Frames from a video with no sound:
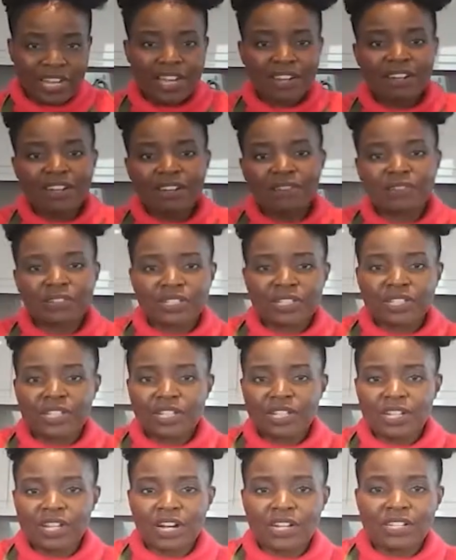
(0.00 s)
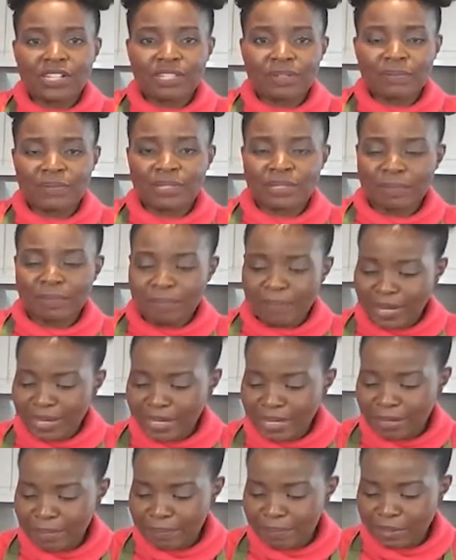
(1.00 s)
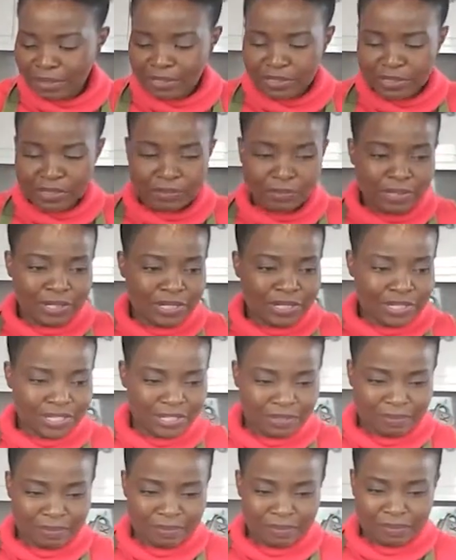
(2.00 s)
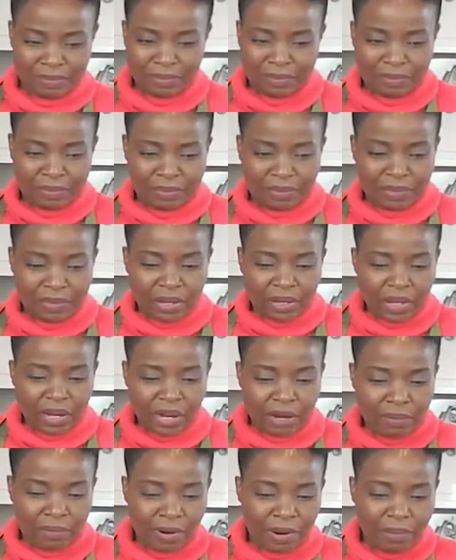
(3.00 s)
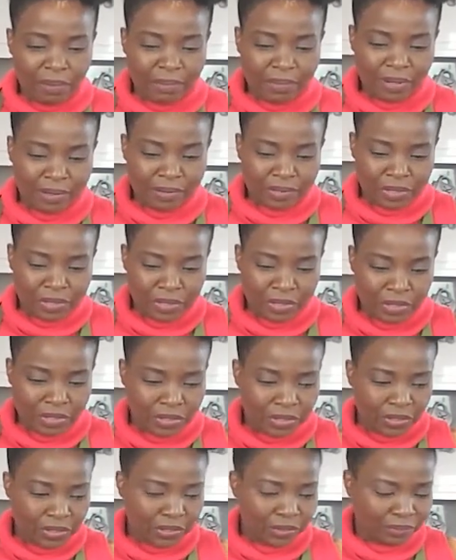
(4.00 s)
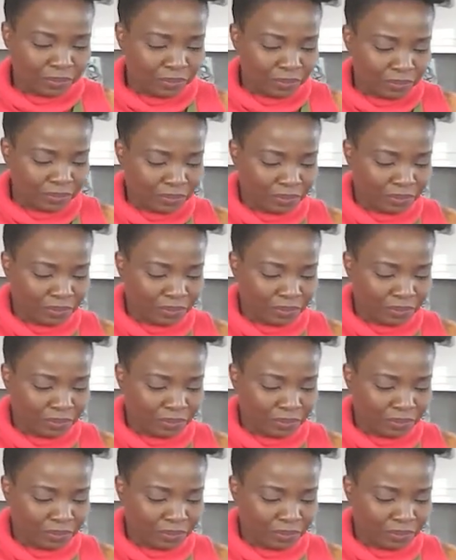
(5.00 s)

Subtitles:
here, and I've just lined it with some baking parchment. And what I'm going to do